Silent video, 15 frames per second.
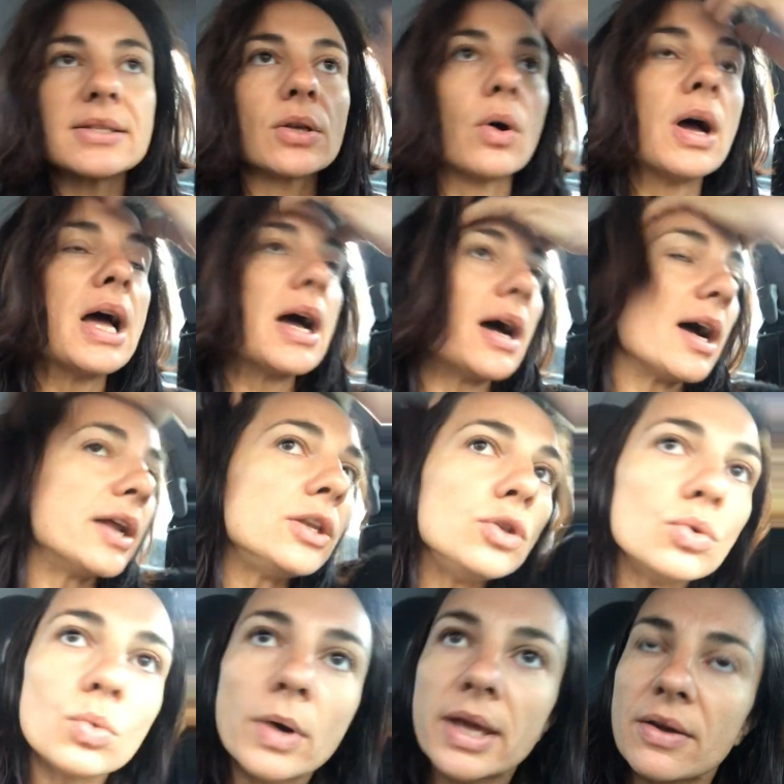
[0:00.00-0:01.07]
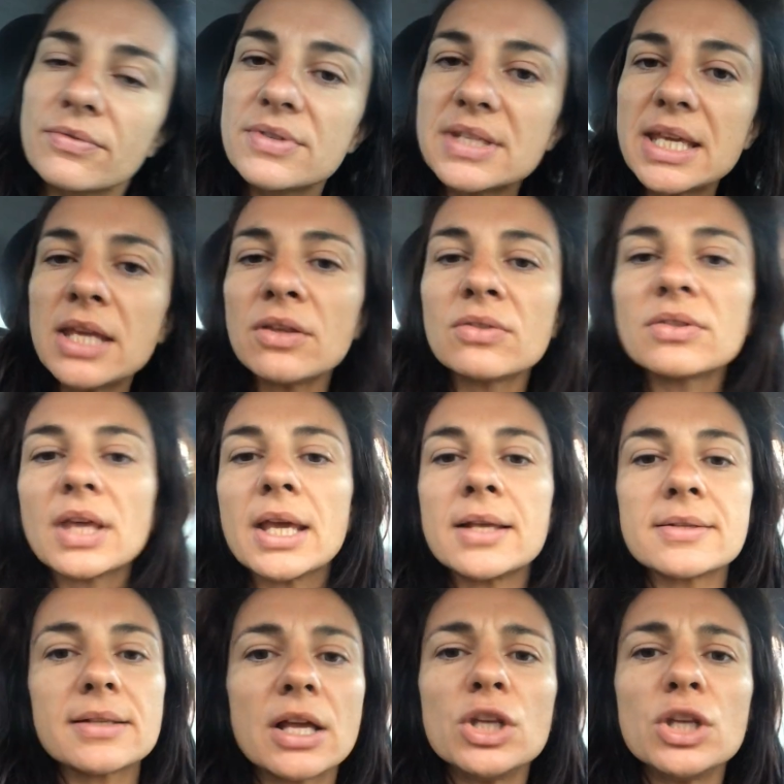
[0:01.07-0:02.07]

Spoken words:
So a new way of seeing things,